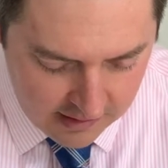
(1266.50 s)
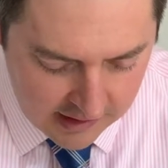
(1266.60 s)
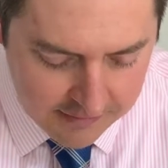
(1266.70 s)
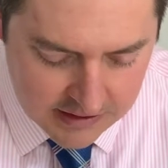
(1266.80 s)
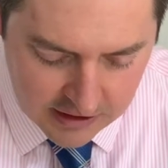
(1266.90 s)

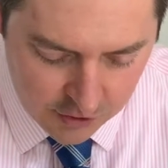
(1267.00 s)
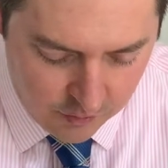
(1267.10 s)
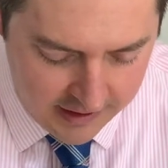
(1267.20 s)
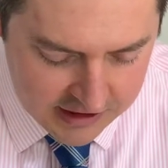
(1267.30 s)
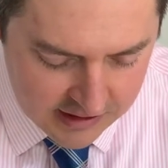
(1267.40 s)
Give us the
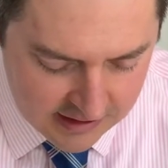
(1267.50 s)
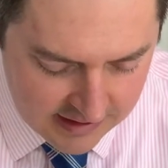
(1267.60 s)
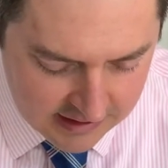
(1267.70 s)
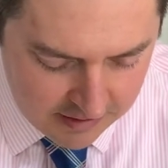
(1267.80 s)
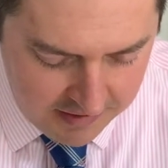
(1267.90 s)

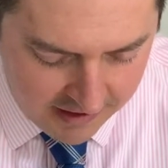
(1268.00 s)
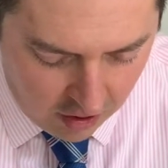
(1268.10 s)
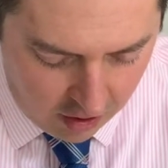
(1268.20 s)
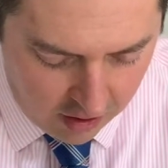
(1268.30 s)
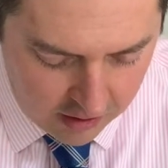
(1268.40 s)
graciousness to make
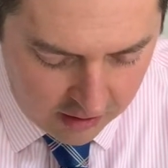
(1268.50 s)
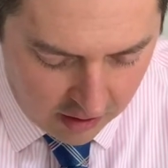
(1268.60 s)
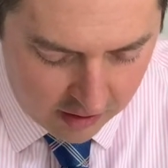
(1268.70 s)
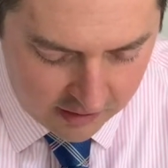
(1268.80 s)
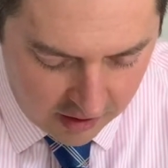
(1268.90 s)
all
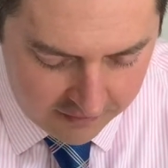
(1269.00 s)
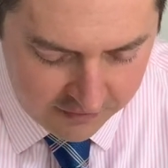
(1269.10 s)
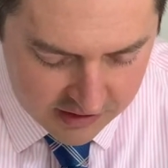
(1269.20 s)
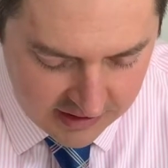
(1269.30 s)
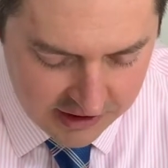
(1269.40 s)
our
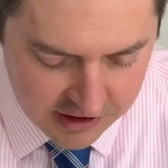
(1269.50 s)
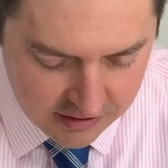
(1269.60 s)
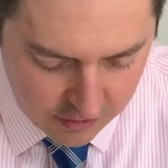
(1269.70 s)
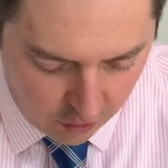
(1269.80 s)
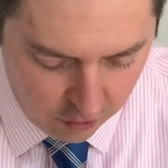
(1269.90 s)

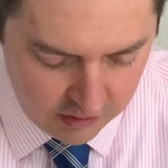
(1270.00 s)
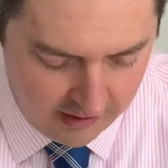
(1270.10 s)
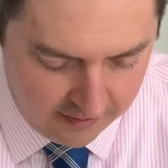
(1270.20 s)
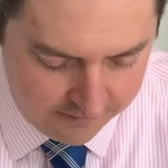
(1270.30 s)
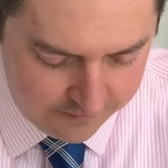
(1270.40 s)
conversations
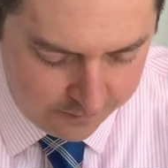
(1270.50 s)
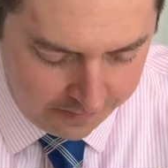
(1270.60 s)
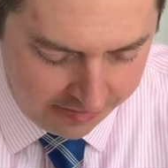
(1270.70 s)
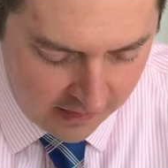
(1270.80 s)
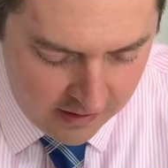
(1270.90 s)
holy.
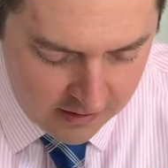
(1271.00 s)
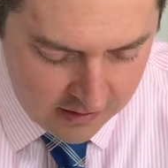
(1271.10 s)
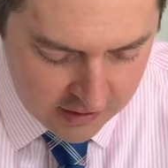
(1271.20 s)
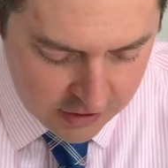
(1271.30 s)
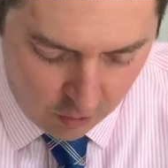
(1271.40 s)

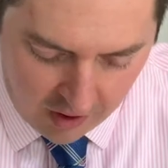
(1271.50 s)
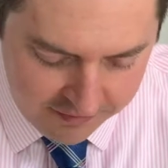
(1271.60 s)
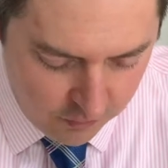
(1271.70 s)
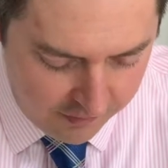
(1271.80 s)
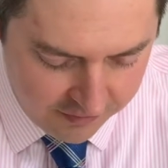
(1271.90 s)
So
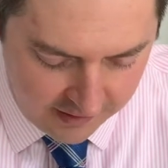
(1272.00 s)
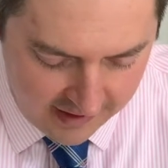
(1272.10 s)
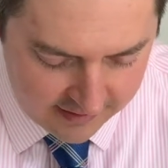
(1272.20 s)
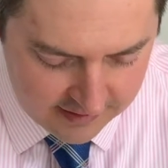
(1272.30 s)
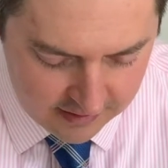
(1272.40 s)
often we
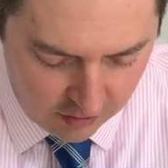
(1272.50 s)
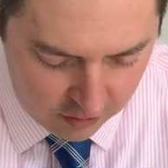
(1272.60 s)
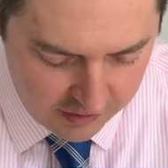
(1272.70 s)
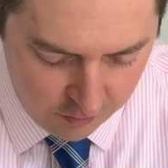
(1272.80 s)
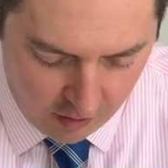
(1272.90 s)
forget,
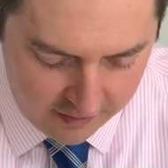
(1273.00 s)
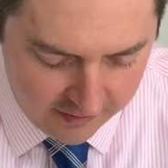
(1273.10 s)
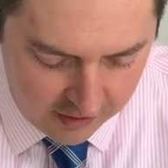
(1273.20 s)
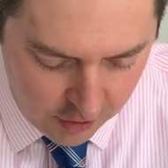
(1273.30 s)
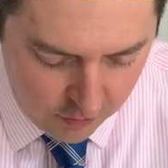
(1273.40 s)
Holy One,
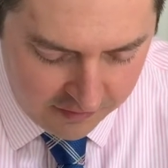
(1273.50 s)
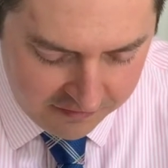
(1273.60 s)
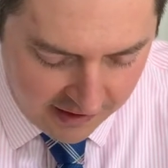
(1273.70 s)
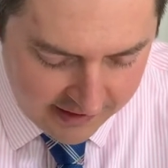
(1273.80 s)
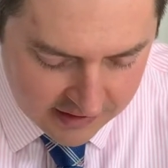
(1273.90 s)
that you
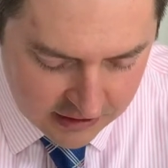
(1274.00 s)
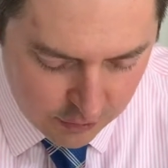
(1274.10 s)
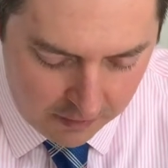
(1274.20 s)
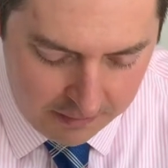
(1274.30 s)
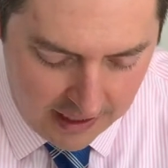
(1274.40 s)
invite us
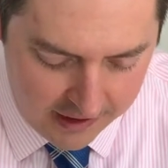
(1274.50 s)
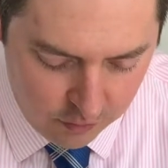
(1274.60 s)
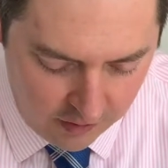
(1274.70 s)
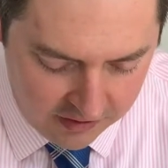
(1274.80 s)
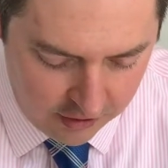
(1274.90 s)
to
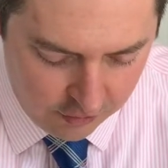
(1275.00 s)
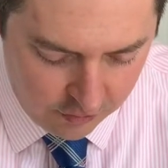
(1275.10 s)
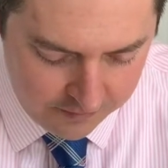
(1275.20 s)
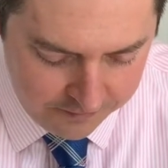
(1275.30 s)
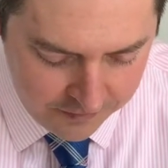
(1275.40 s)
abide with
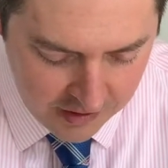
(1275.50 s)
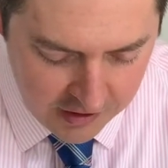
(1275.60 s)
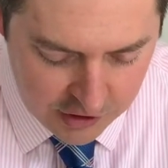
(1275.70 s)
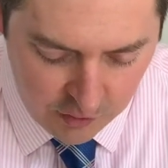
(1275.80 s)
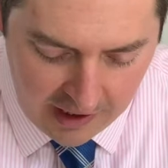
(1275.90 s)
you,
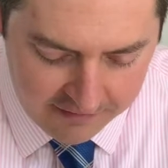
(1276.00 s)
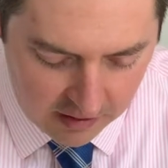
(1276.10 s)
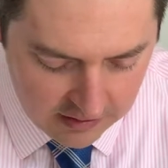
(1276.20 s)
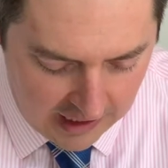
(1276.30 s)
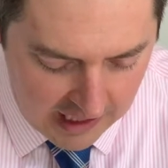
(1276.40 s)
to have
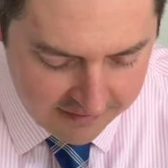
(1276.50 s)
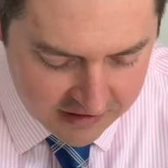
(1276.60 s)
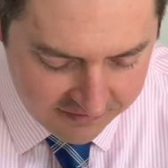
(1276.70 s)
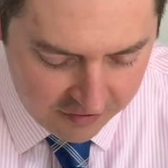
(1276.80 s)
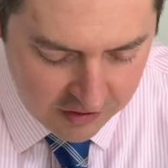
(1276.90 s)
our lives
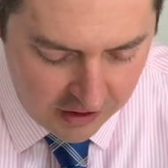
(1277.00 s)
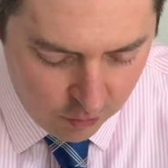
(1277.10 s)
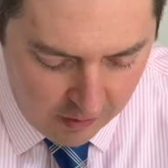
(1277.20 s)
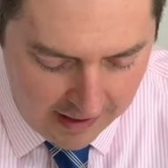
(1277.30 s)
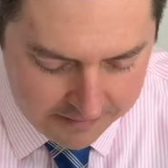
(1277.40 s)
fully
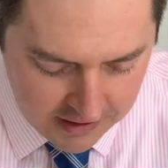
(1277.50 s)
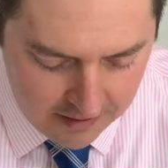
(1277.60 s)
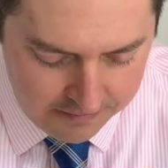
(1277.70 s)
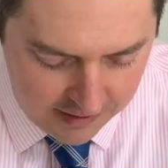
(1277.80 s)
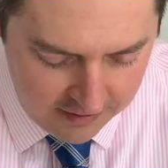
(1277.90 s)
wrapped
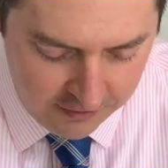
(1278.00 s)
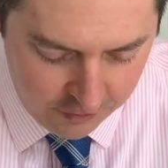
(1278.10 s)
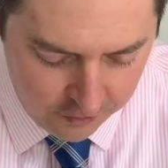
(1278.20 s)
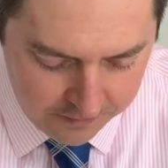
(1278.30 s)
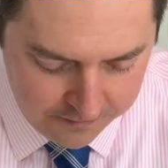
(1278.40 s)
up in you.